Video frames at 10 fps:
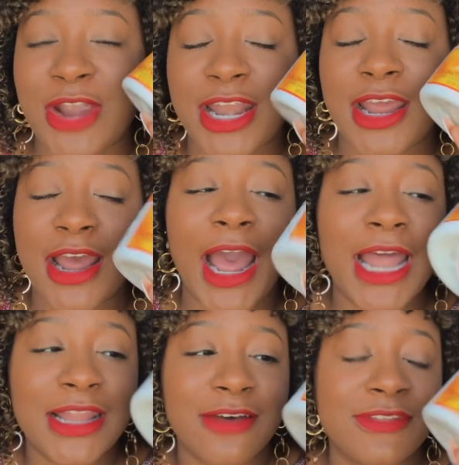right here,
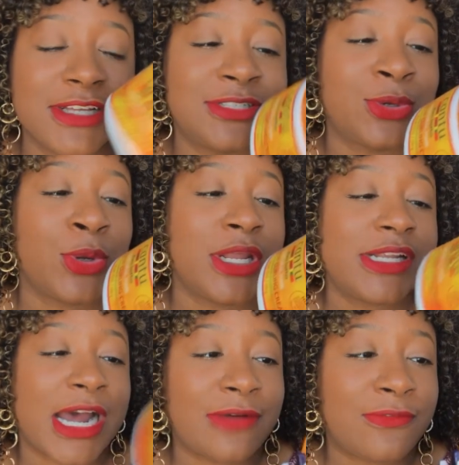I love this. The only
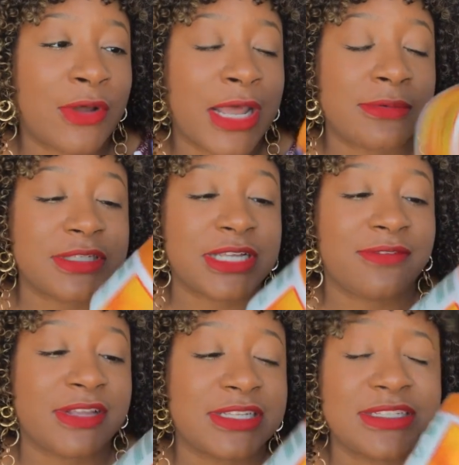downfall I would say
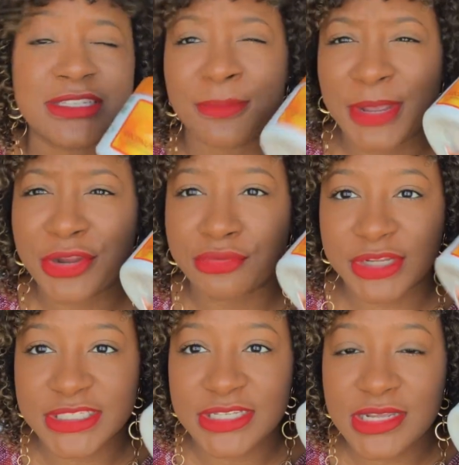of this is a bit
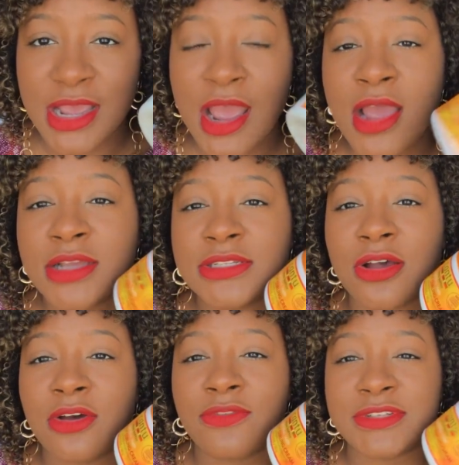greasy.
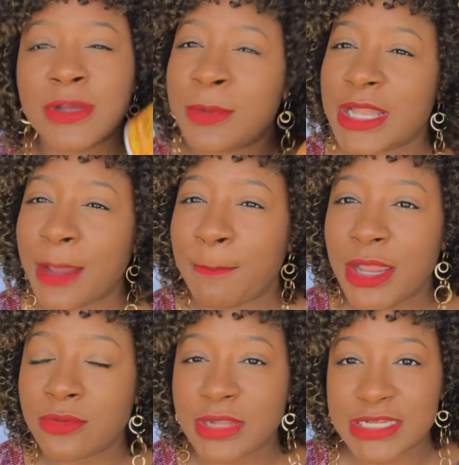So for someone like
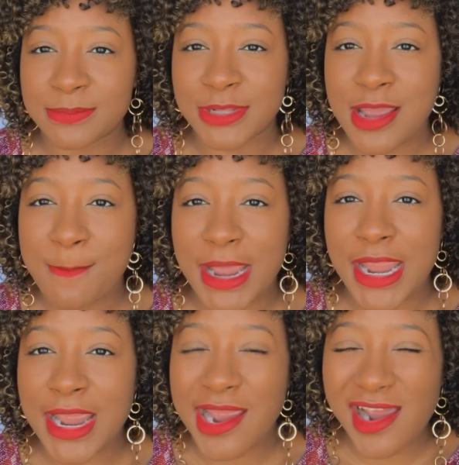me who like to play in my
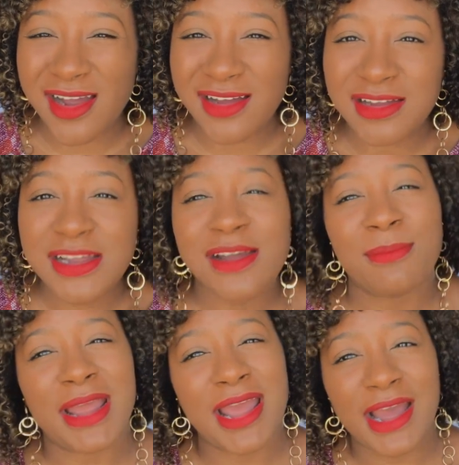hair,
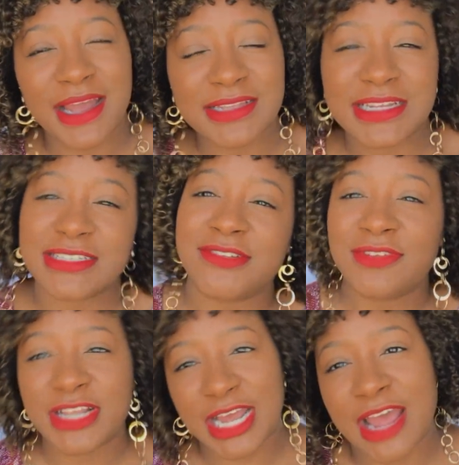my hands, I just
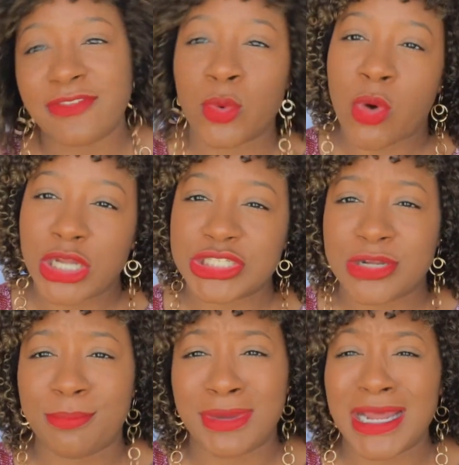feel like I have to wash
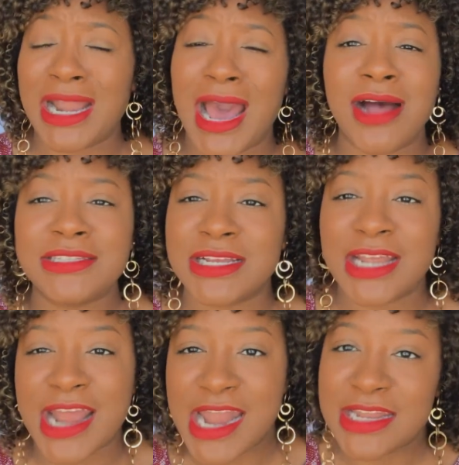it. But I'll take
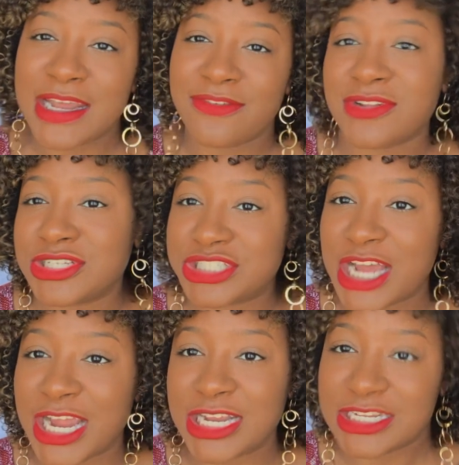that any day for the
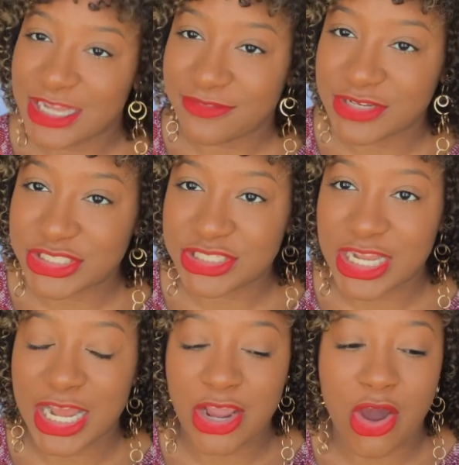shine and the definition
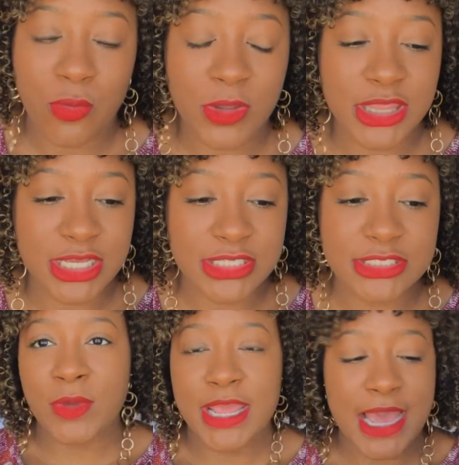that I got with
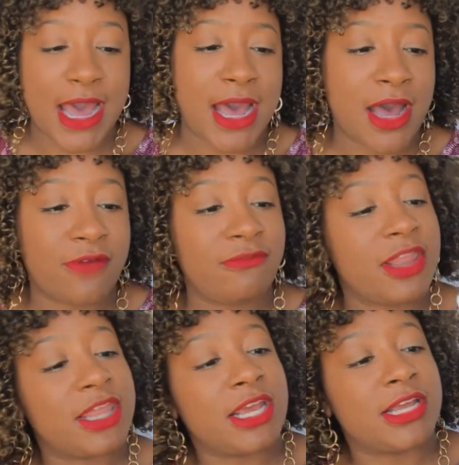this. We
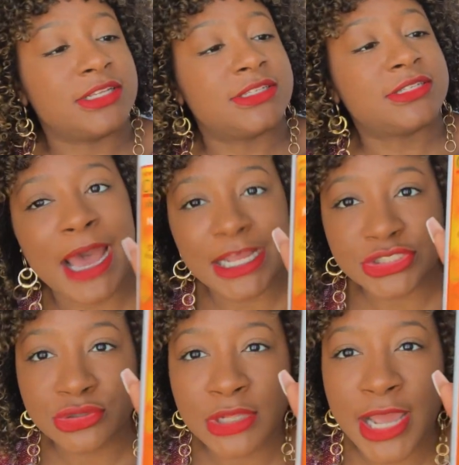have this
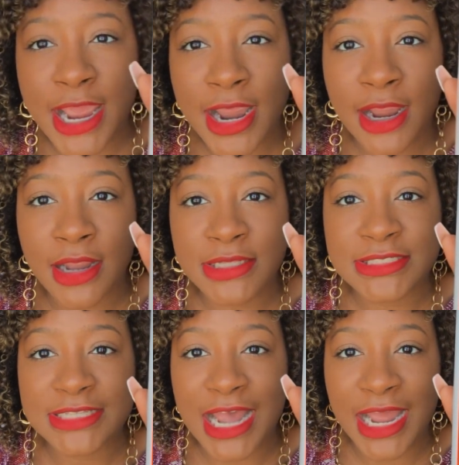natural hair
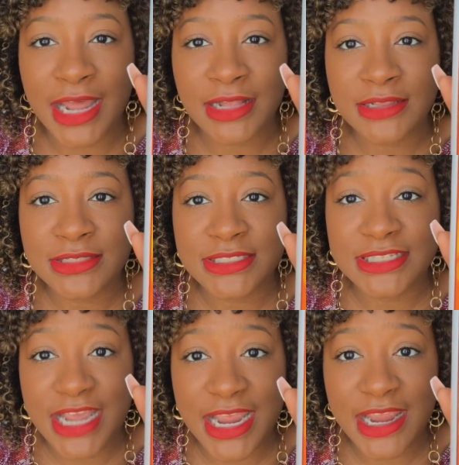style,
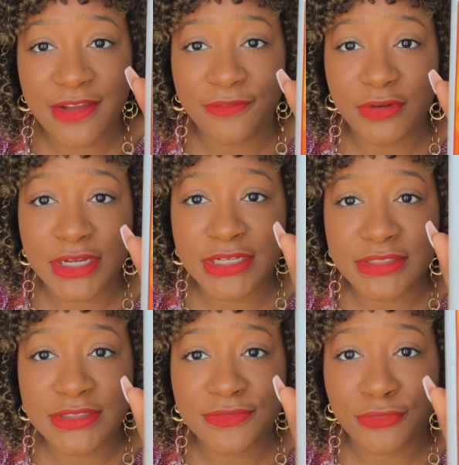stay
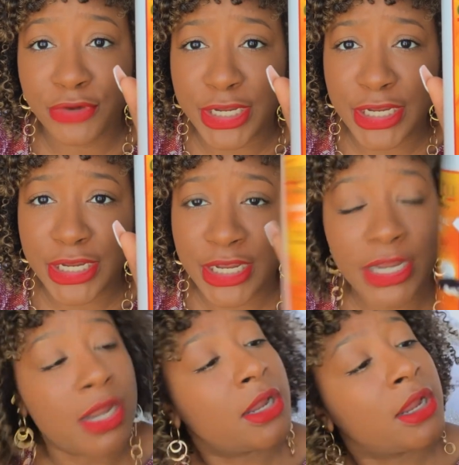frizz
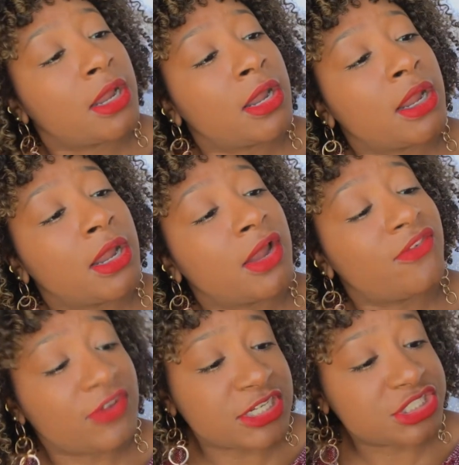free
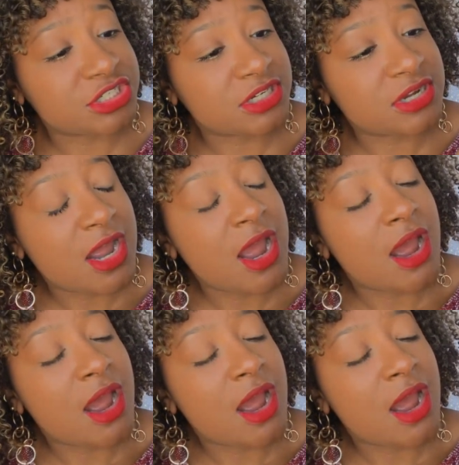finisher.